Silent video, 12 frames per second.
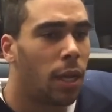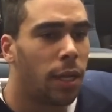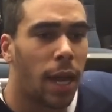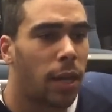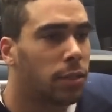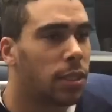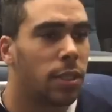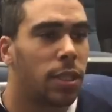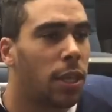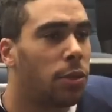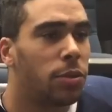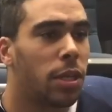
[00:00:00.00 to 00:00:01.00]
Niles
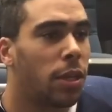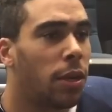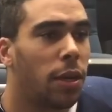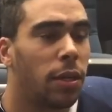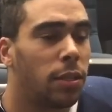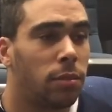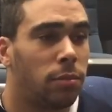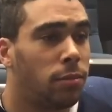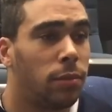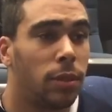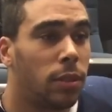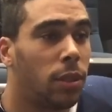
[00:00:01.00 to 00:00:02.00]
continues to learn and
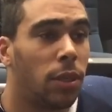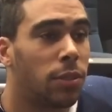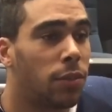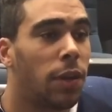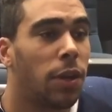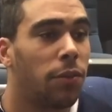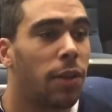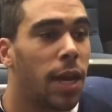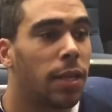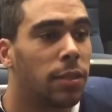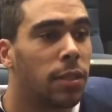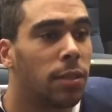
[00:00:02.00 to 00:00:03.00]
learns very
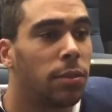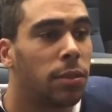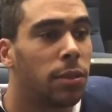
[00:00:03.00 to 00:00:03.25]
fast. So.